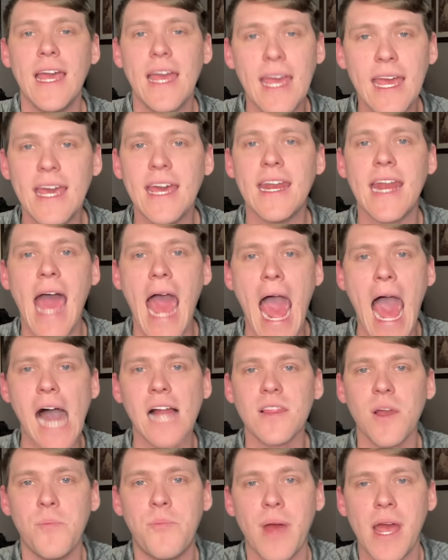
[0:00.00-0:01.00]
in
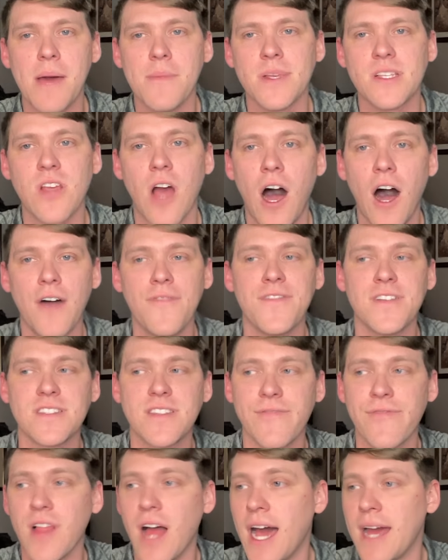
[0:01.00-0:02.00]
Alabama's
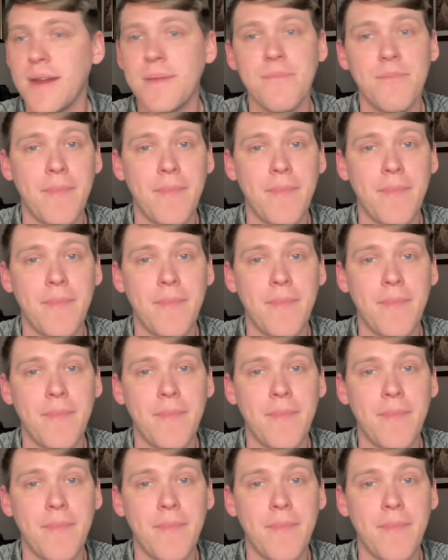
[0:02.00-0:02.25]
offensive line.